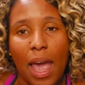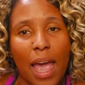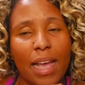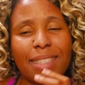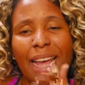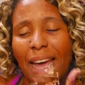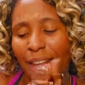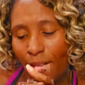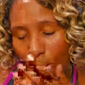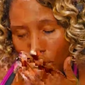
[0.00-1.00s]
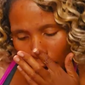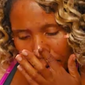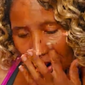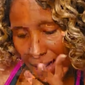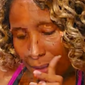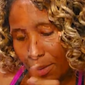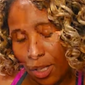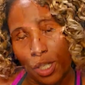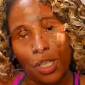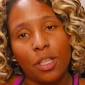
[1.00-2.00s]
And side note, I forgot to
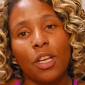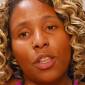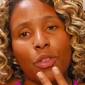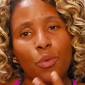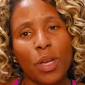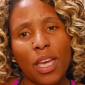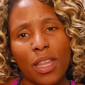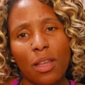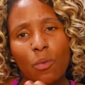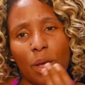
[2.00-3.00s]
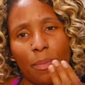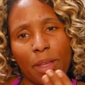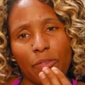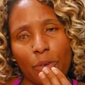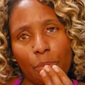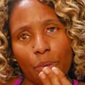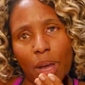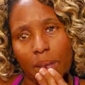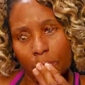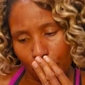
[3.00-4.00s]
mention, three of the women from Real
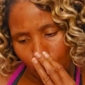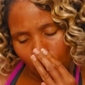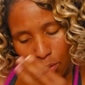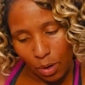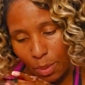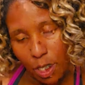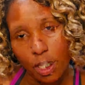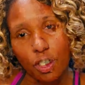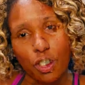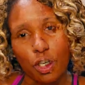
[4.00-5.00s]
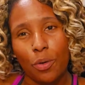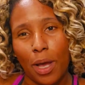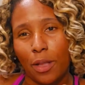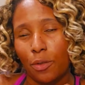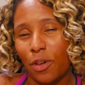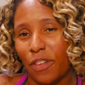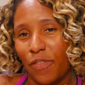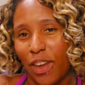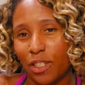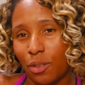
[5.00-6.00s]
House, three of the women on this show got new
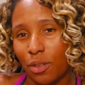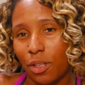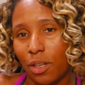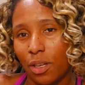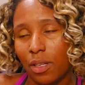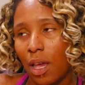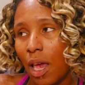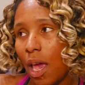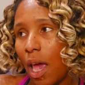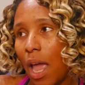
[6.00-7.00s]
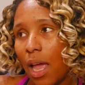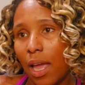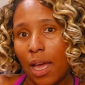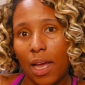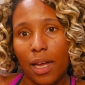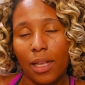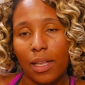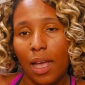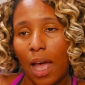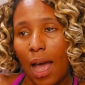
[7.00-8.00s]
professional looks
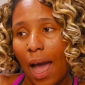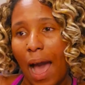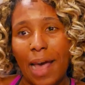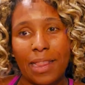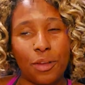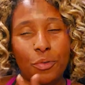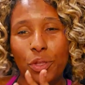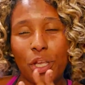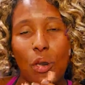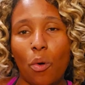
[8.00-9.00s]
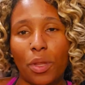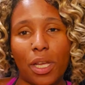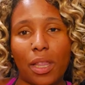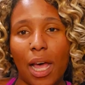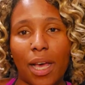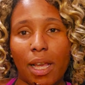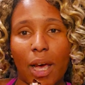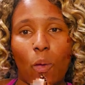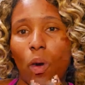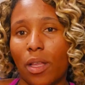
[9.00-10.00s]
and I literally only like
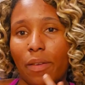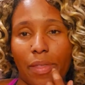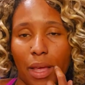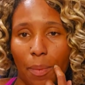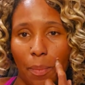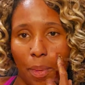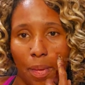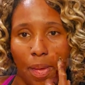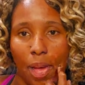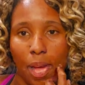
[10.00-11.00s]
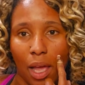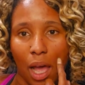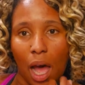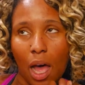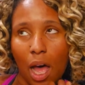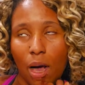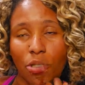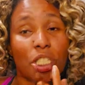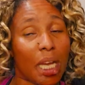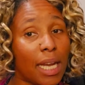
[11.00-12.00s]
like one of them. Um,
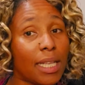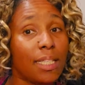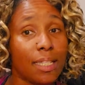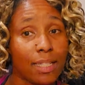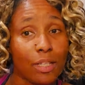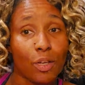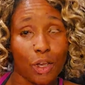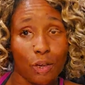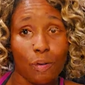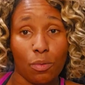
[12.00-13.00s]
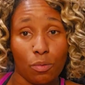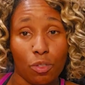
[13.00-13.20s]
Shannon's is cute.